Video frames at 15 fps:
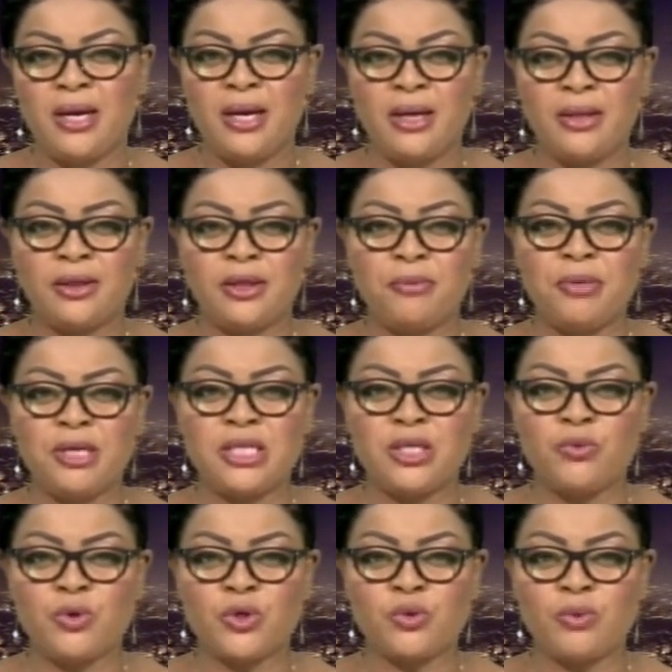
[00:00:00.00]
The meeting
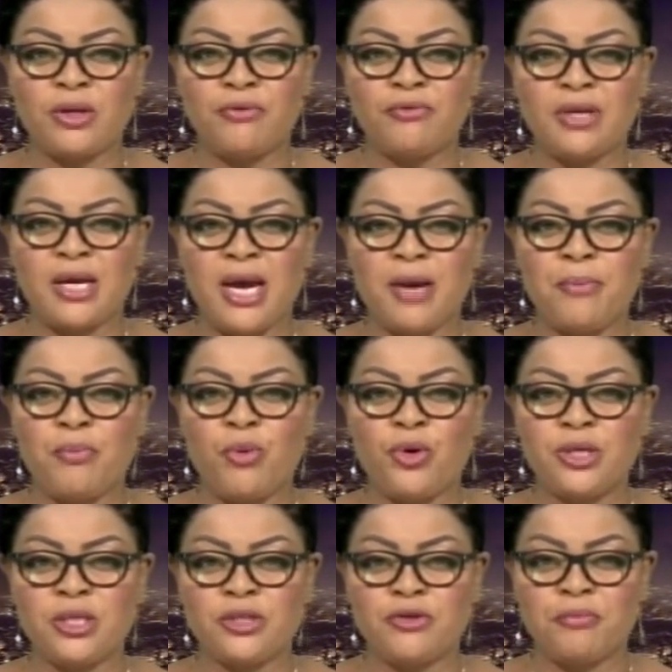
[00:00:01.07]
was one of the high
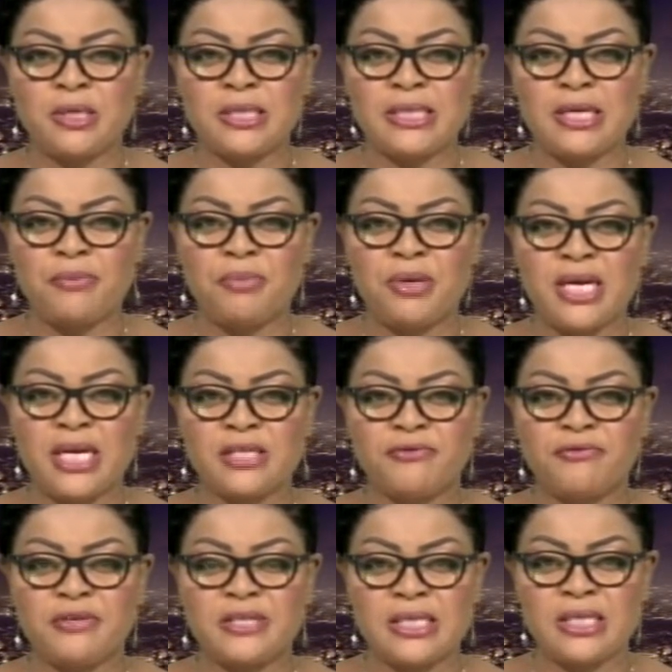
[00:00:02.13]
points of President Biya's
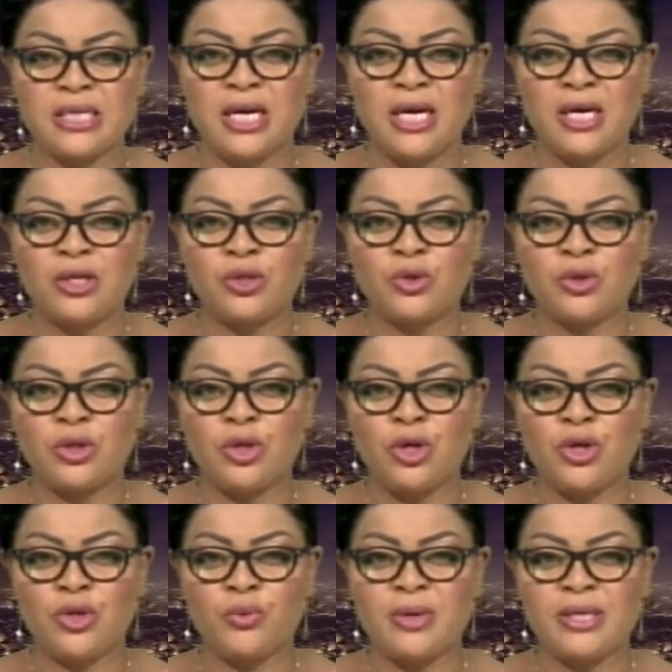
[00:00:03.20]
visit to the
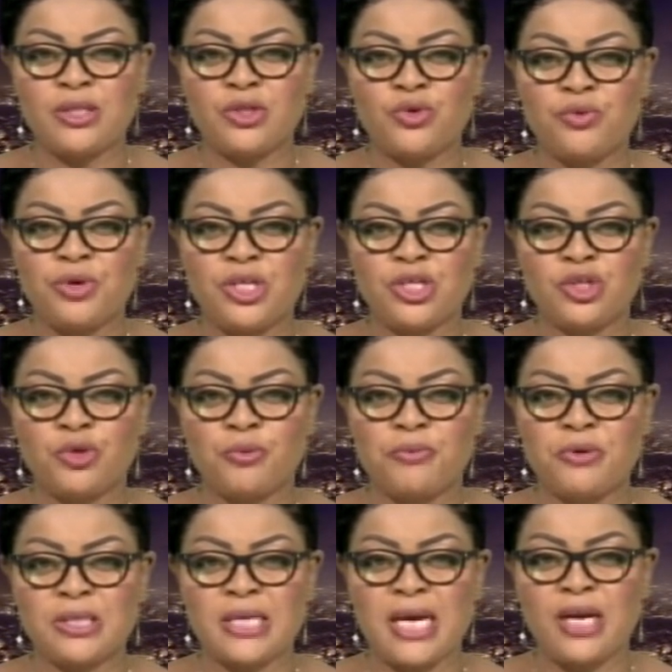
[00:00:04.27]
Northwest region to
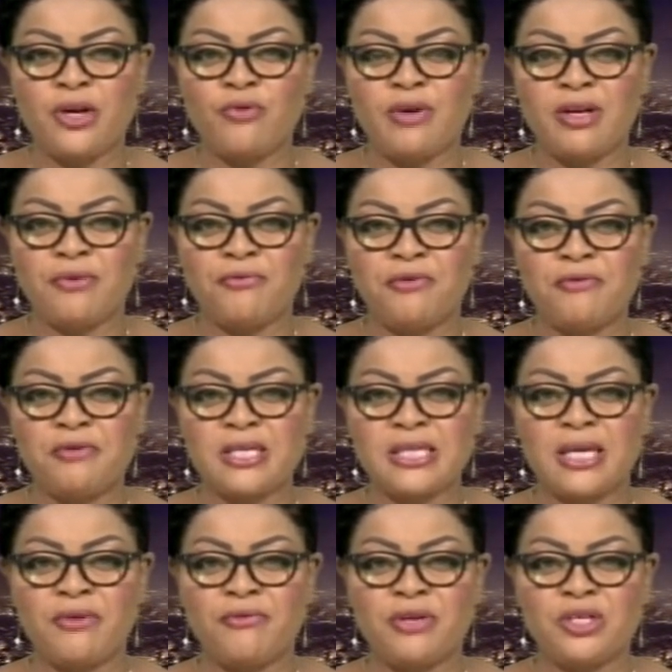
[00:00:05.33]
preside over the 50th
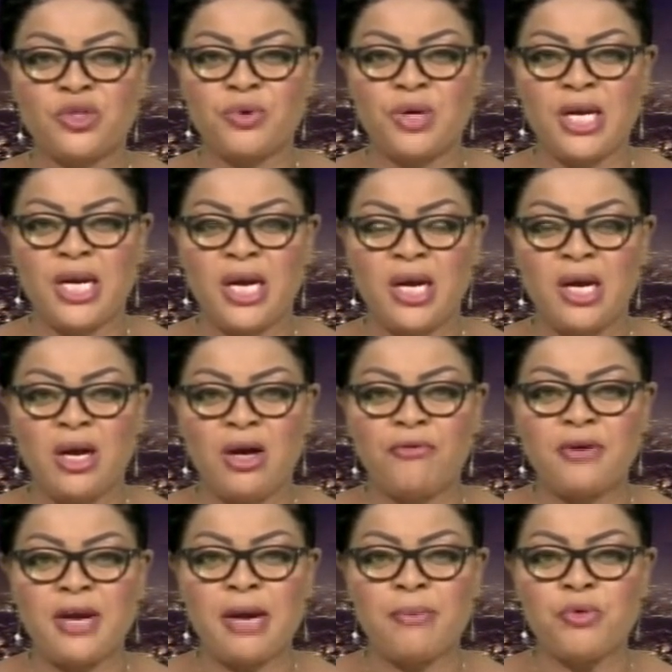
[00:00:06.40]
anniversary of
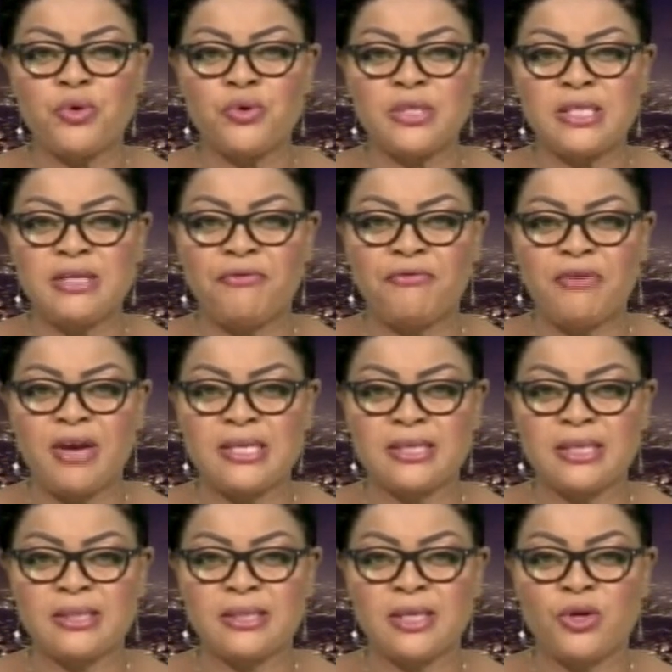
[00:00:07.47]
Cameroon's defense
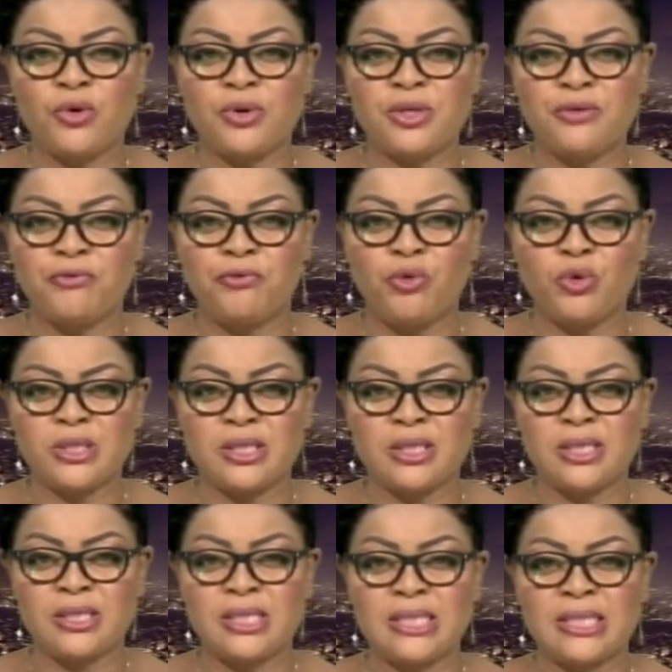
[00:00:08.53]
and security forces
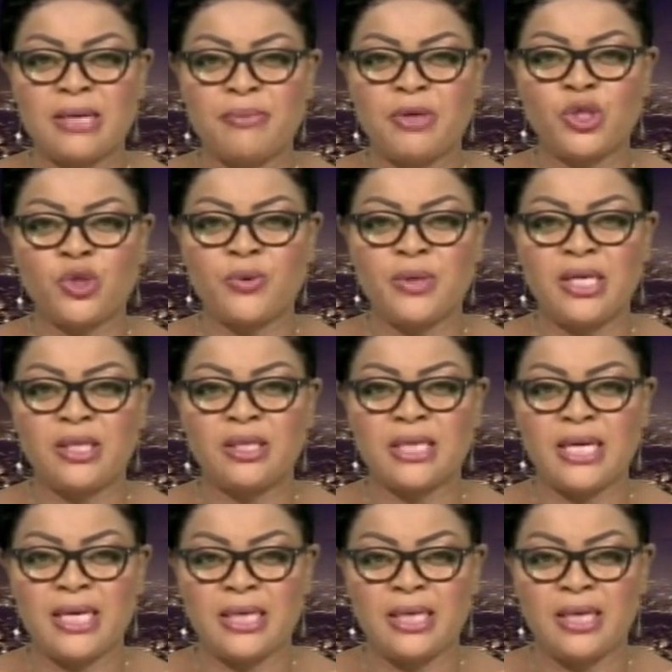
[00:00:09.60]
in December
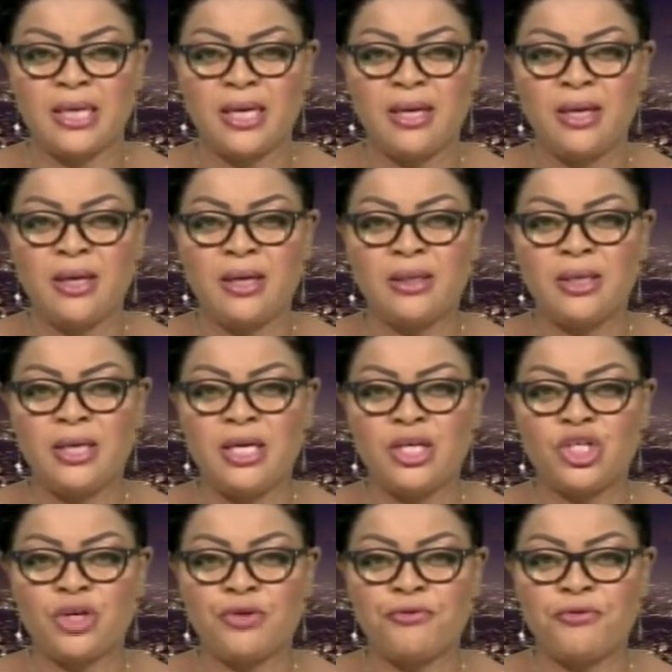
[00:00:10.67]
2010.
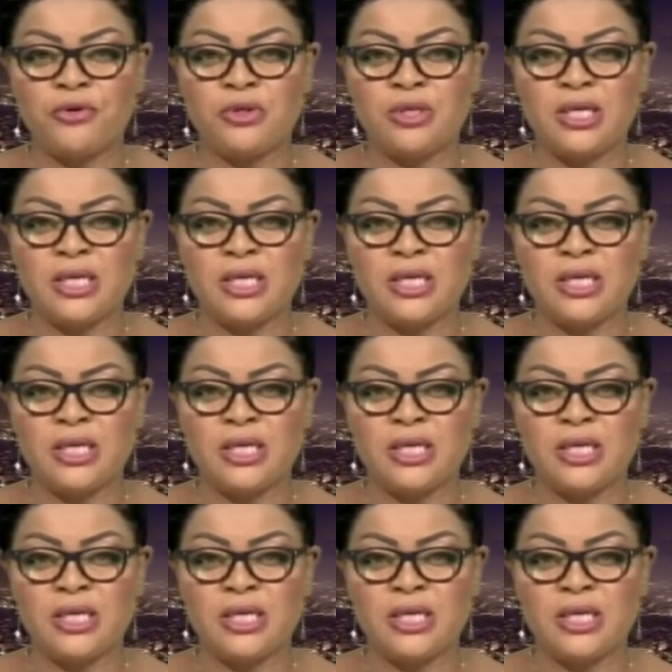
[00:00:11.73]
Nijan Fundi,